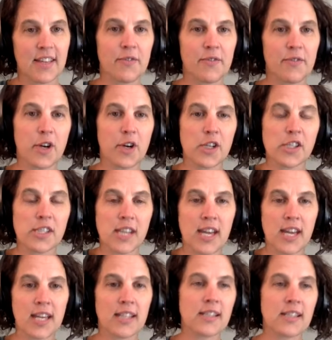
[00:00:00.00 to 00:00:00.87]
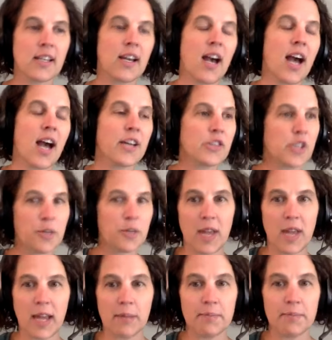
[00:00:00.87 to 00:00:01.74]
Versus, gosh, they're
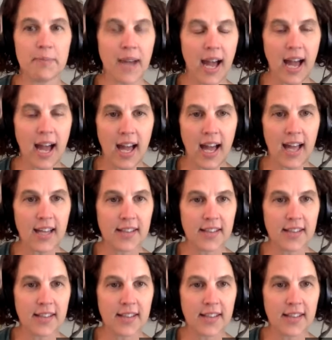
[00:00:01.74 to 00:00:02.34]
being bad.